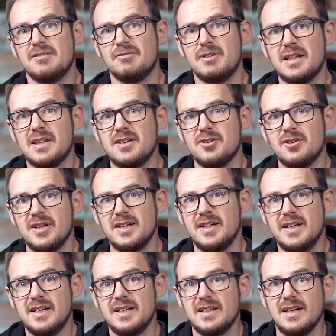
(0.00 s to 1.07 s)
Really annoying.
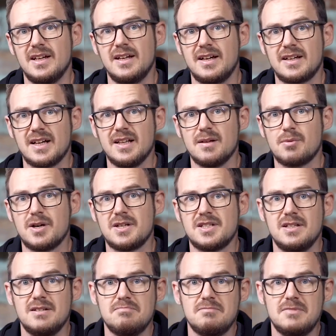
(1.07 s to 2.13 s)
Like, I calibrate
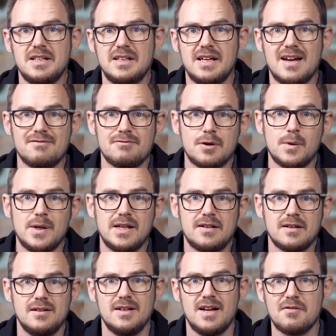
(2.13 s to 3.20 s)
it nearly every week,
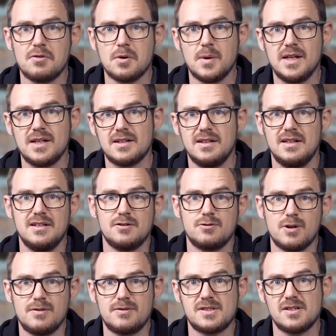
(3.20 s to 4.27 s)
and every week it
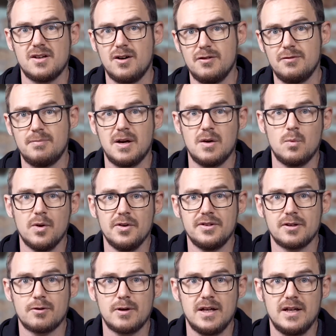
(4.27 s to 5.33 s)
drifts off by 1
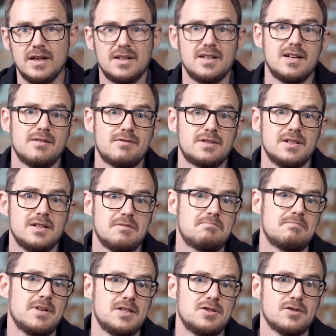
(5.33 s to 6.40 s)
degree, and I have to
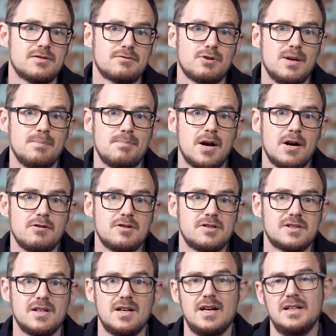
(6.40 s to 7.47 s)
adjust for it in
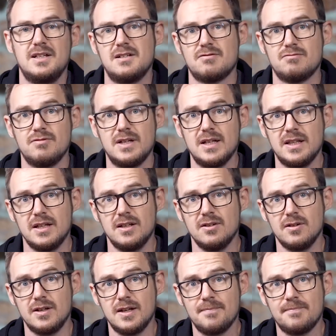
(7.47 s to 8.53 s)
post, and it's really
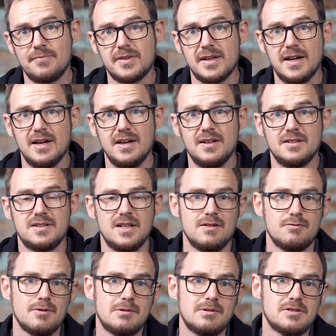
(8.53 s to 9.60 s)
annoying, and it
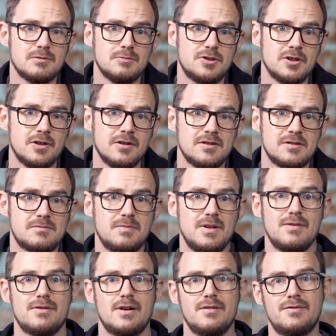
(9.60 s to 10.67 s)
ruins some shots.
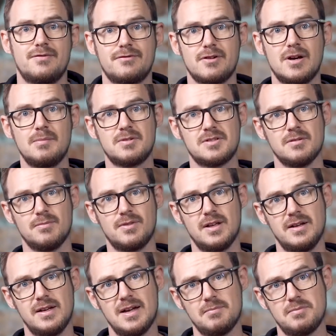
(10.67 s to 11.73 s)
If I've framed
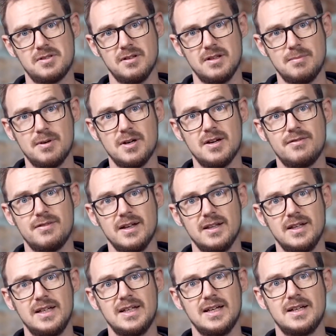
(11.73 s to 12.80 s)
something absolutely
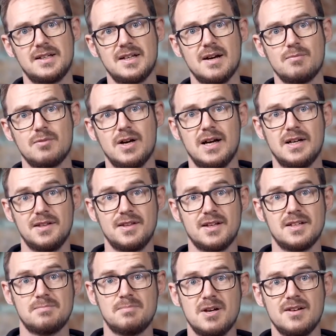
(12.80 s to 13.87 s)
perfectly in camera and I think
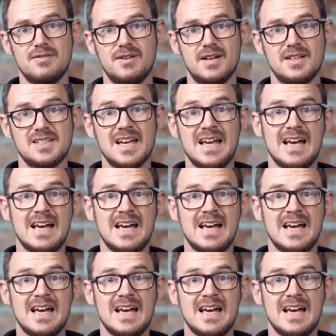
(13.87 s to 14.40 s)
it's perfect,